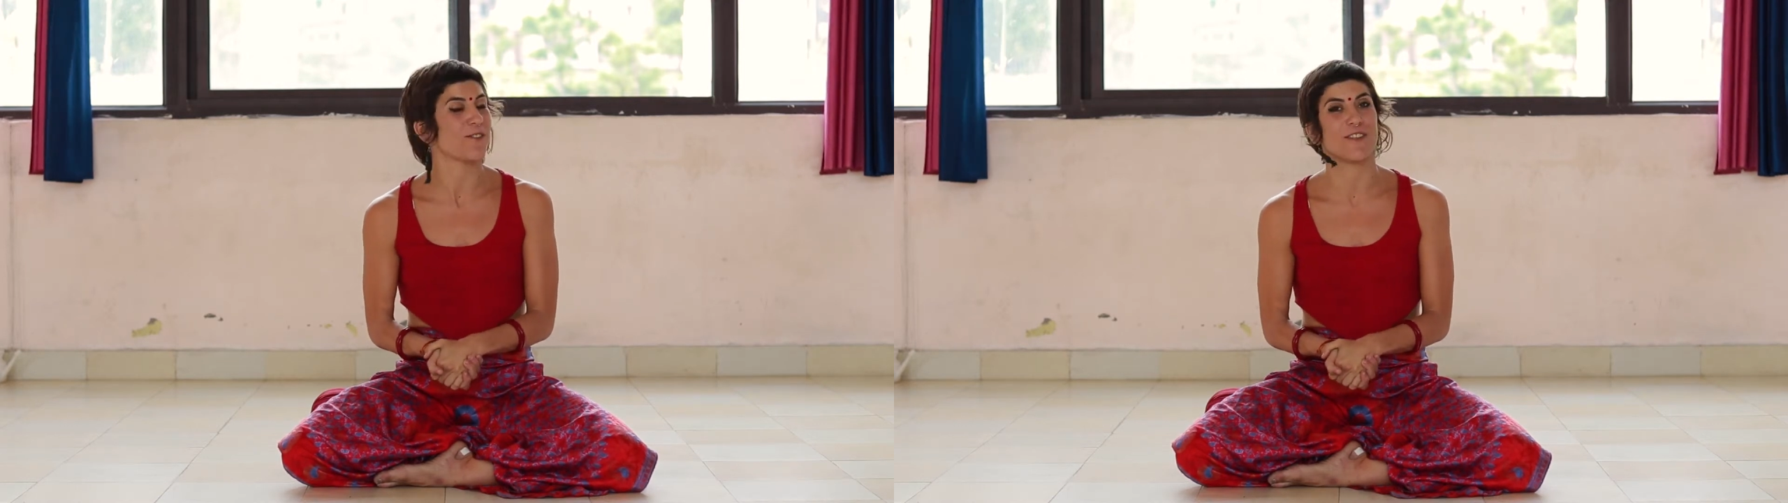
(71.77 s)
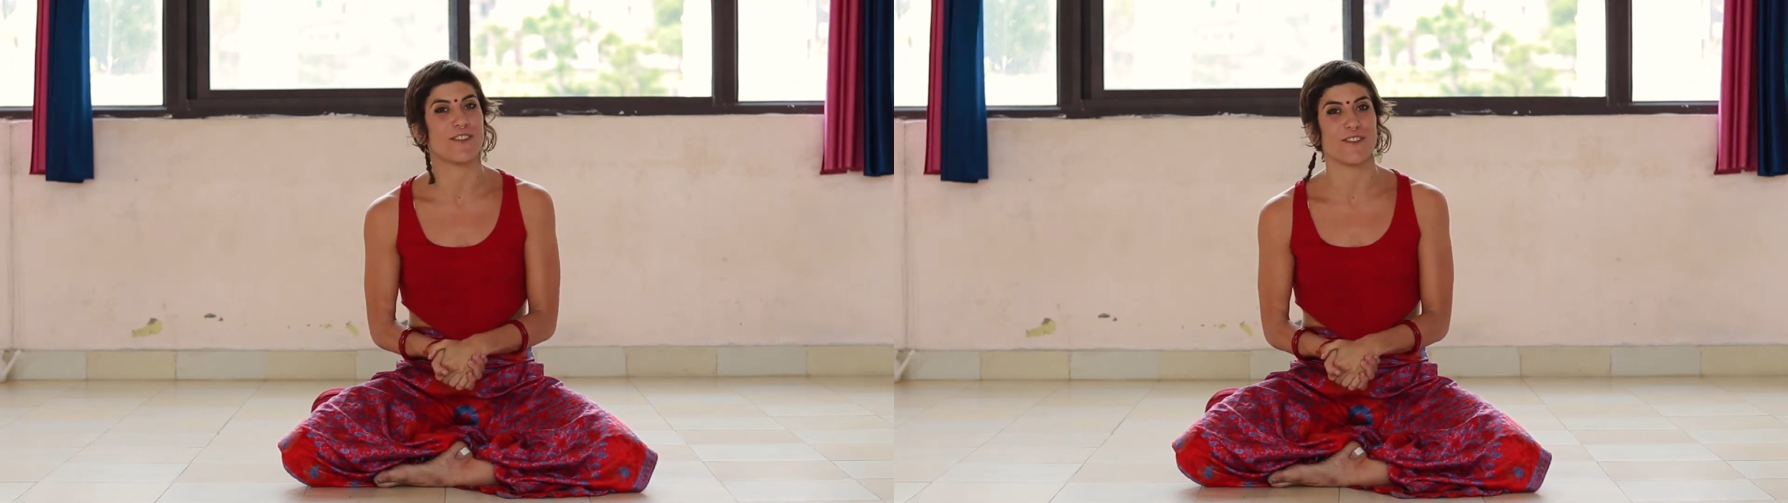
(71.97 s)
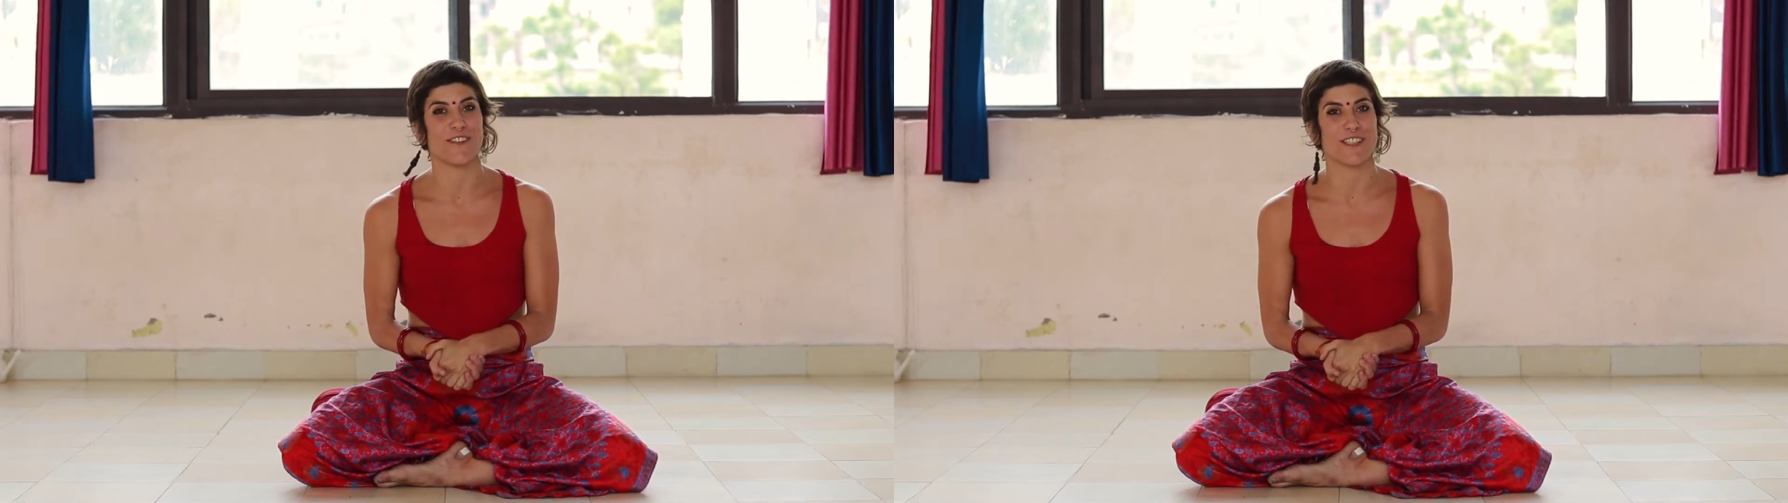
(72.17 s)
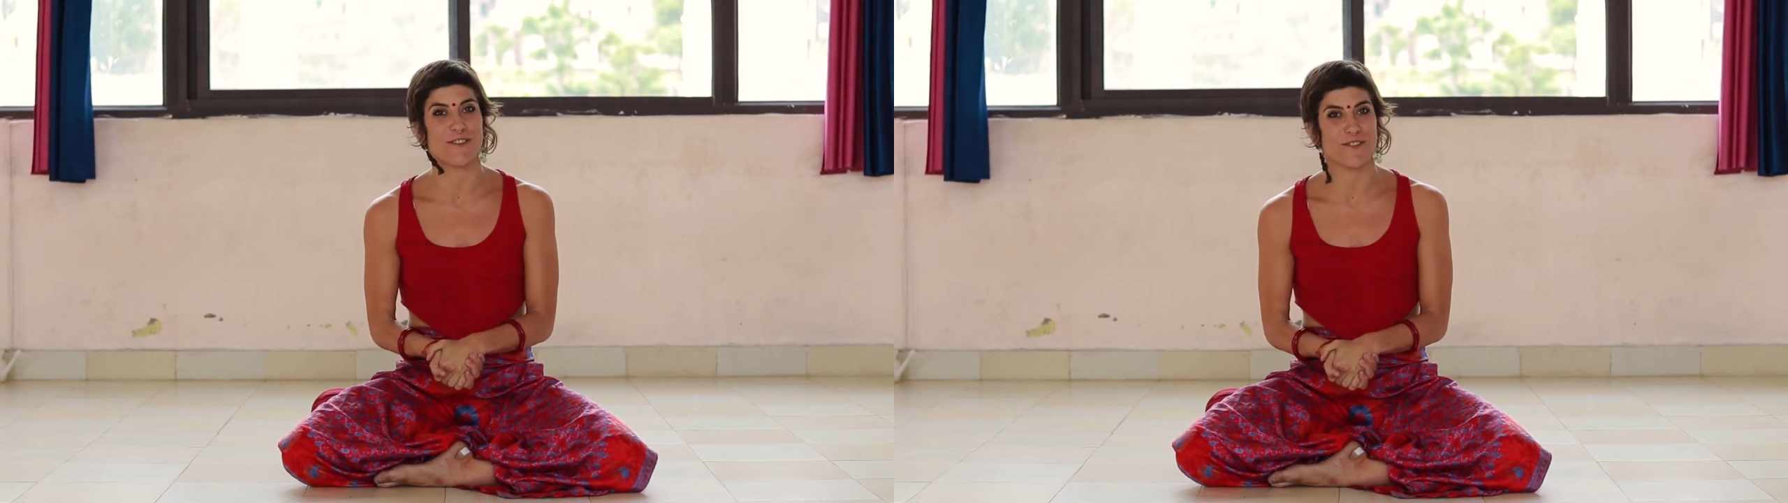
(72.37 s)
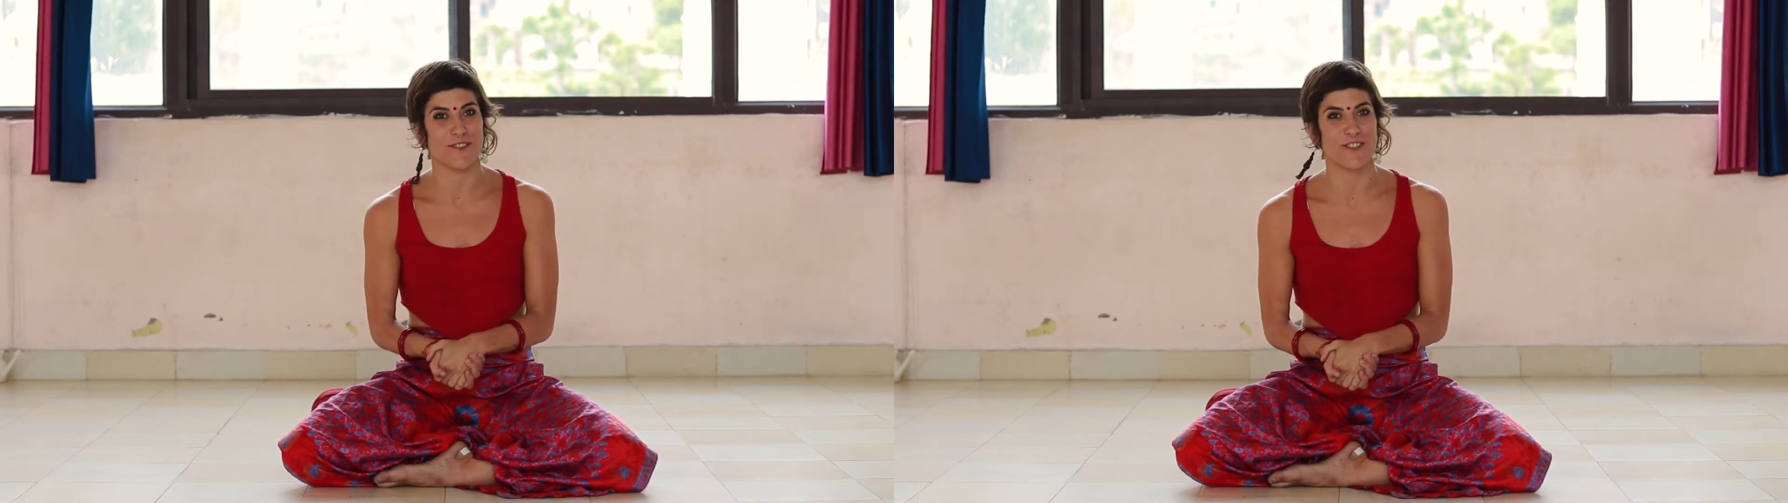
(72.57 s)
don't do the
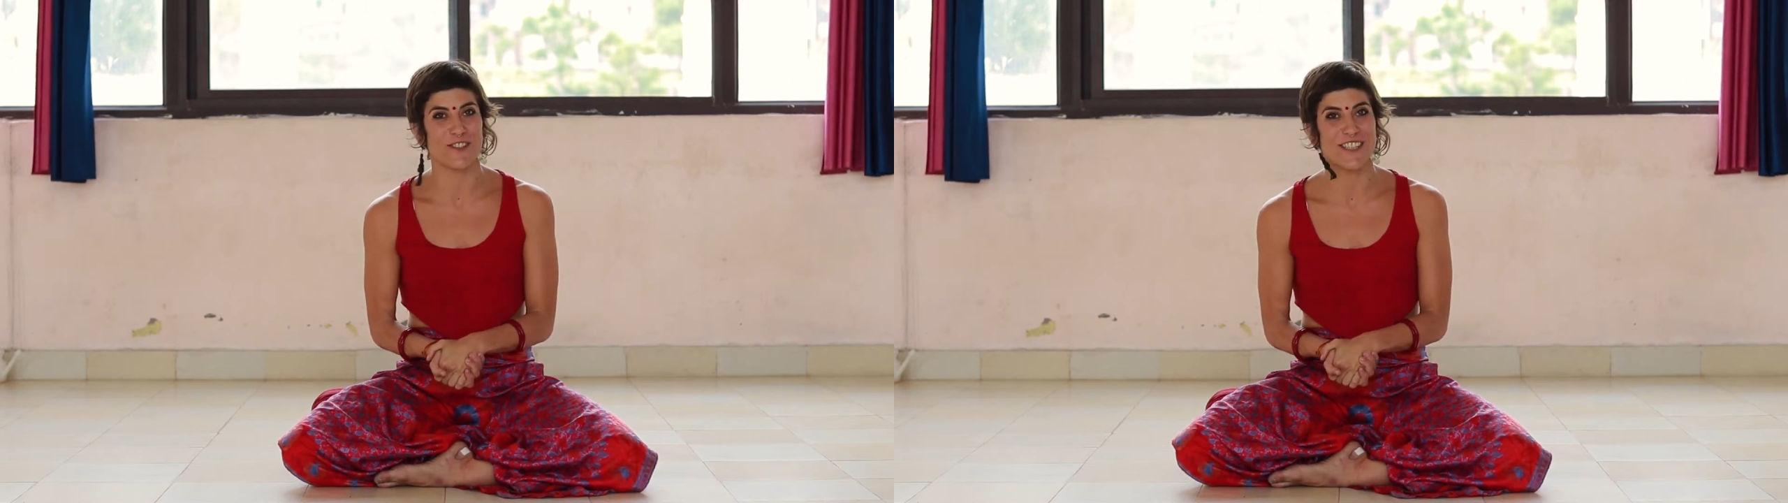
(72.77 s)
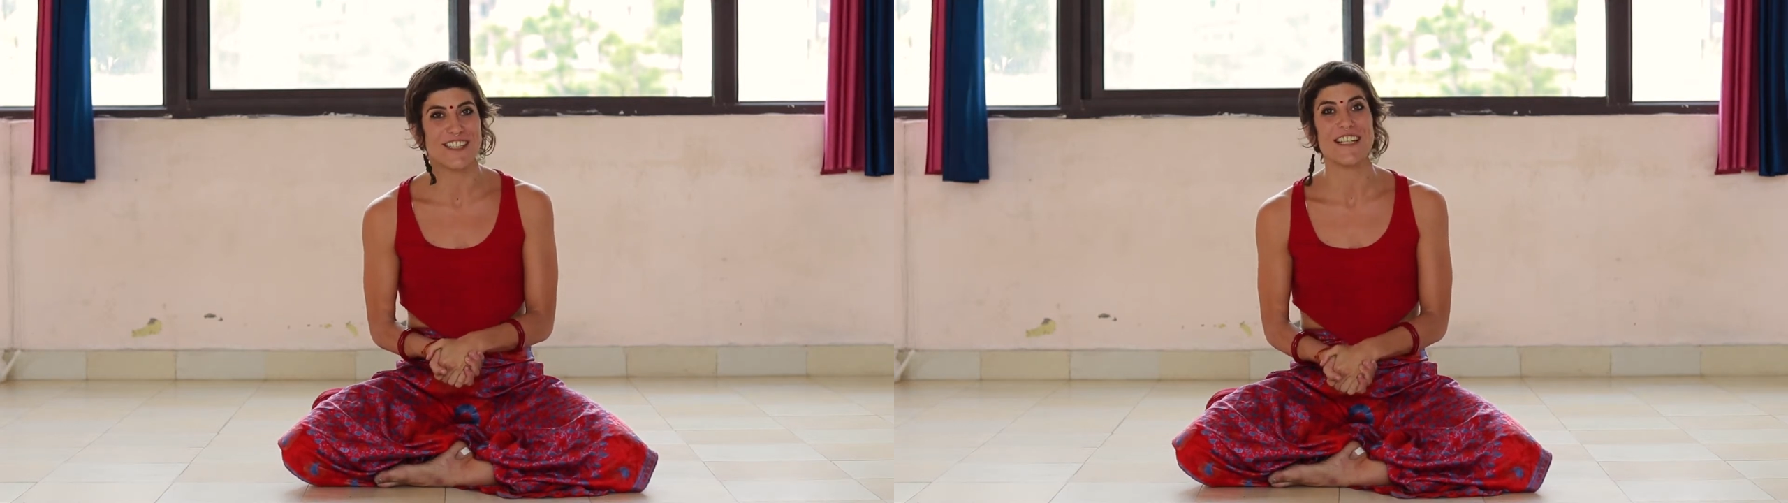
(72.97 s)
excursion.